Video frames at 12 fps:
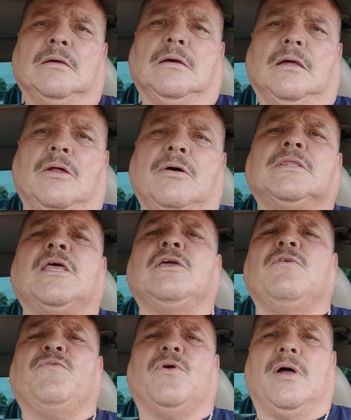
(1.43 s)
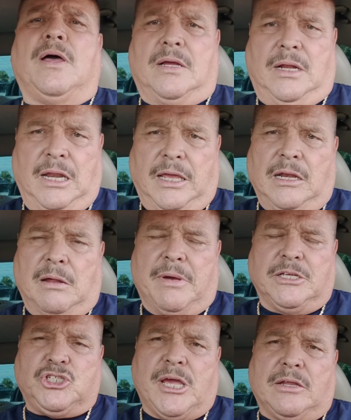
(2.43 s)
Hello and thank you for uh, clicking on
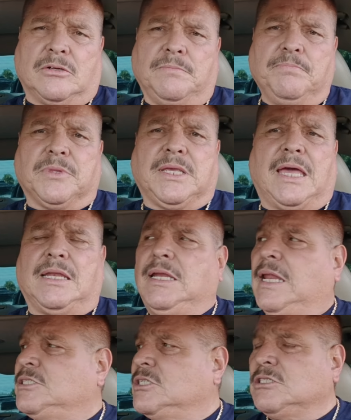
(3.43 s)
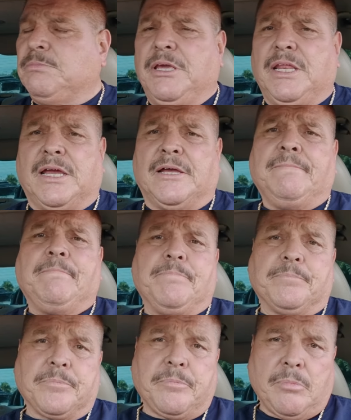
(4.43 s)
my channel, Cali Legends Media.
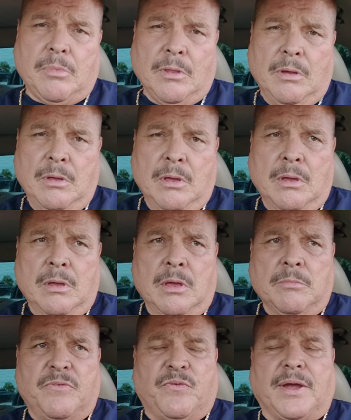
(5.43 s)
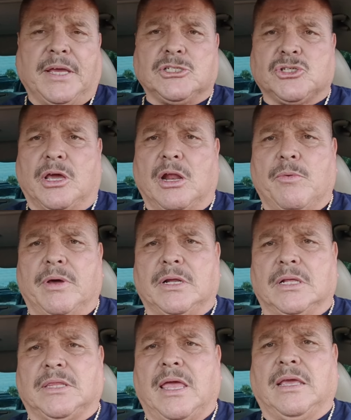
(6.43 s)
Before I get started, I want
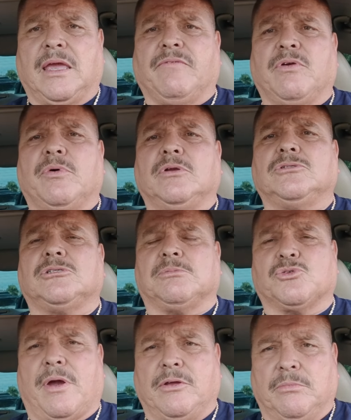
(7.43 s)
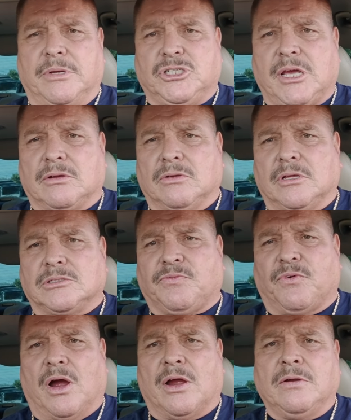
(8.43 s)
to thank everyone who subscribed to my channel thus
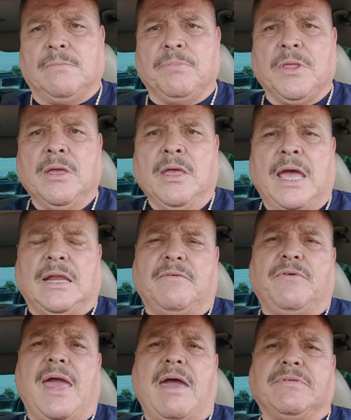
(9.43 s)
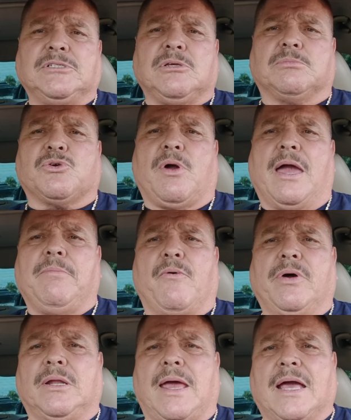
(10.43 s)
far. And if you haven't subscribed, I
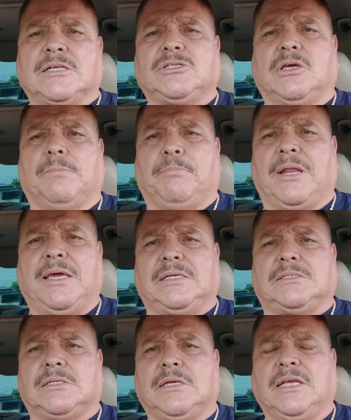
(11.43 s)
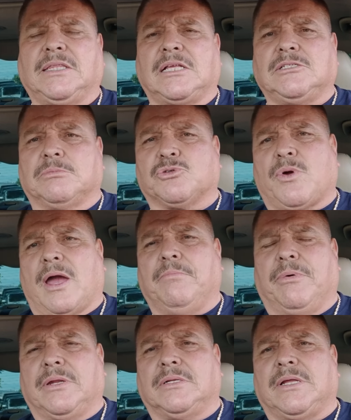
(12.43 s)
want to ask you to please hit that subscribe
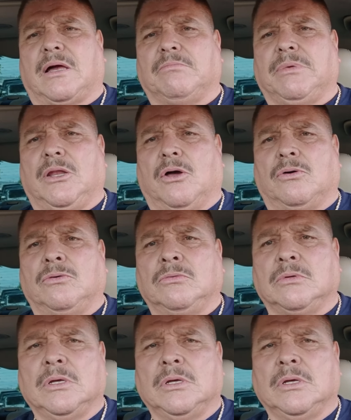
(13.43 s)
button down below.